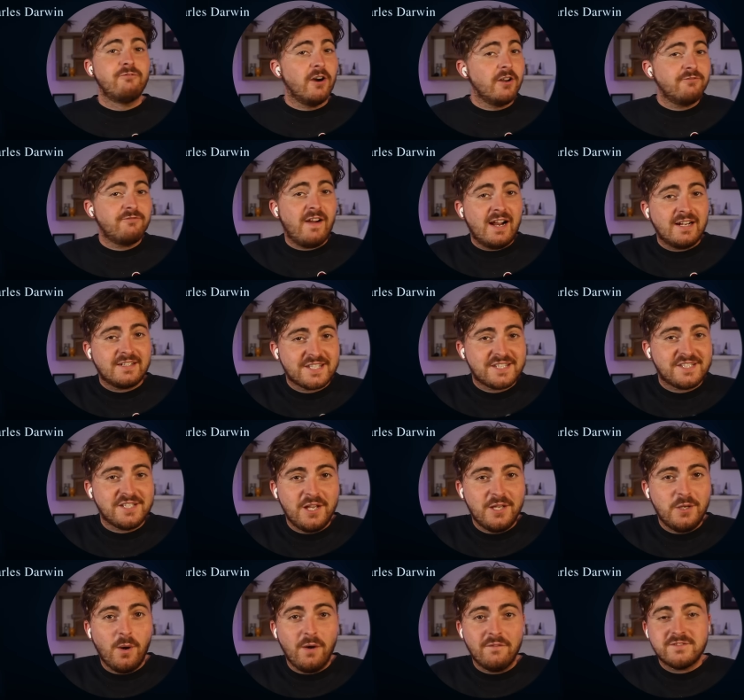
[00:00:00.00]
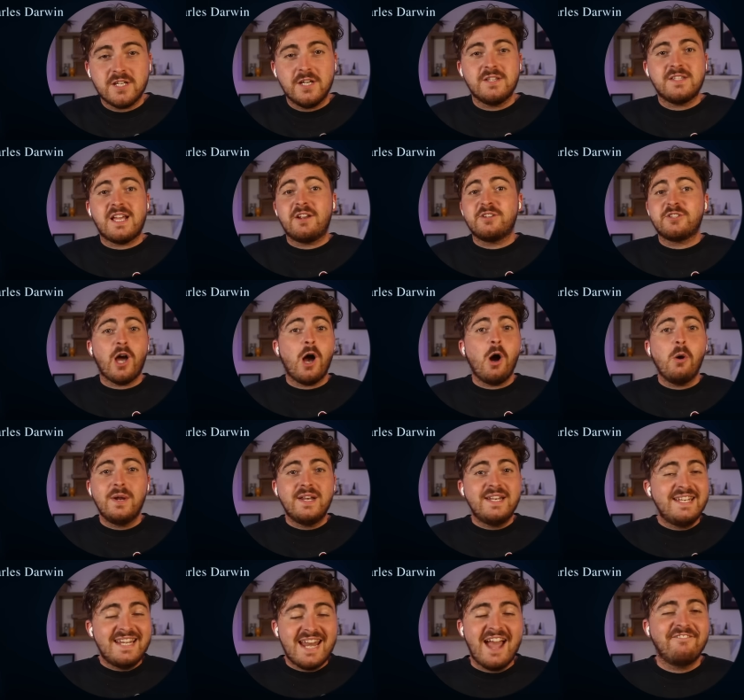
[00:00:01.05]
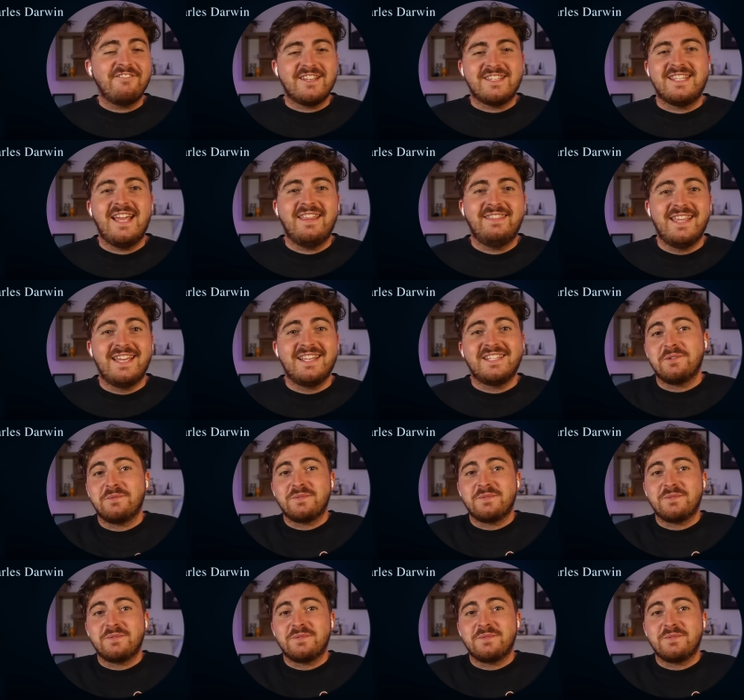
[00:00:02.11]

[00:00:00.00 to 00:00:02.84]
Fun fact to start you off, turns out Darwin never said this.